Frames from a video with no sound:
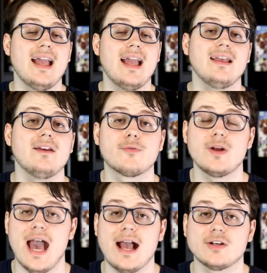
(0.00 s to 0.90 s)
Negative
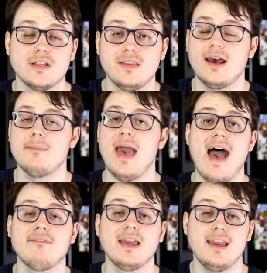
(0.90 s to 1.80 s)
reaction that I'm
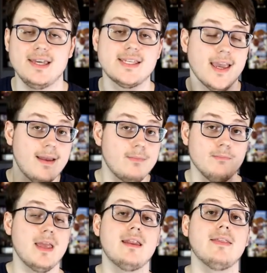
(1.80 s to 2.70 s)
having is
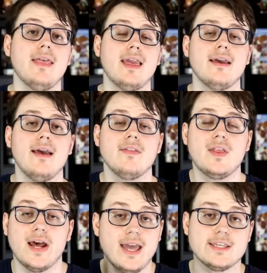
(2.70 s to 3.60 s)
admittedly
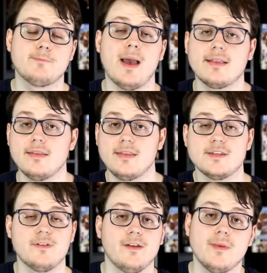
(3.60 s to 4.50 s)
that I expected
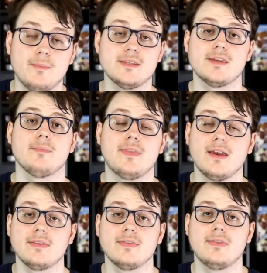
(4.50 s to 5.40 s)
this film to be
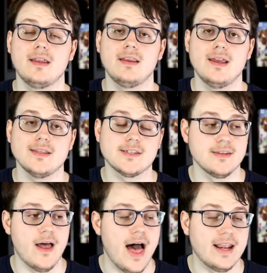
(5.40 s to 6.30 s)
something that it's
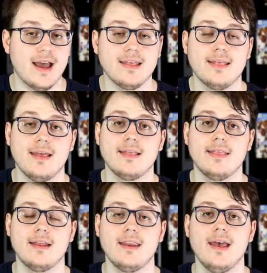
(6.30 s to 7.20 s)
not. I think
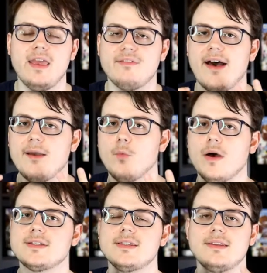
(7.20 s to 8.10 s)
that if I
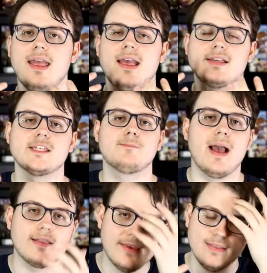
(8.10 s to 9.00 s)
wasn't
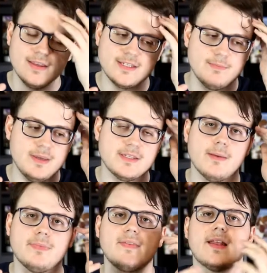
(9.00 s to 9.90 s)
expecting this to be
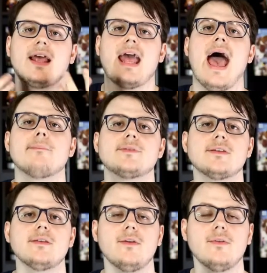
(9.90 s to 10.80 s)
something that I'd
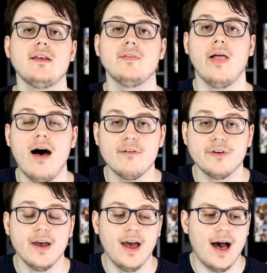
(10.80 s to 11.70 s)
absolutely love,
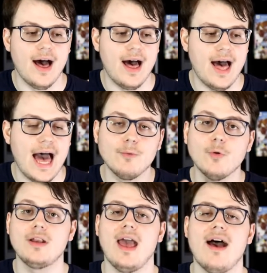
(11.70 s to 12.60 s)
I
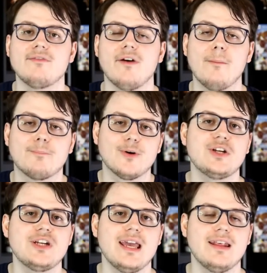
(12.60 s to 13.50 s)
would have
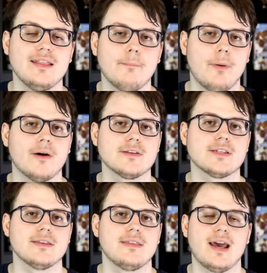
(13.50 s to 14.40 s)
appreciated the
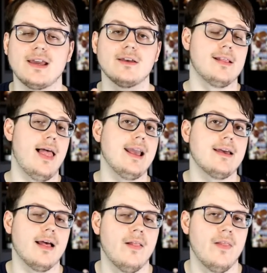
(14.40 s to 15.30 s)
parts that I could like
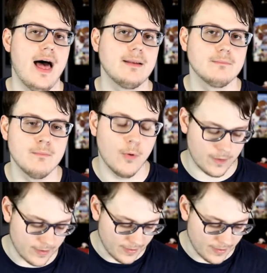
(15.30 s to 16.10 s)
a lot more.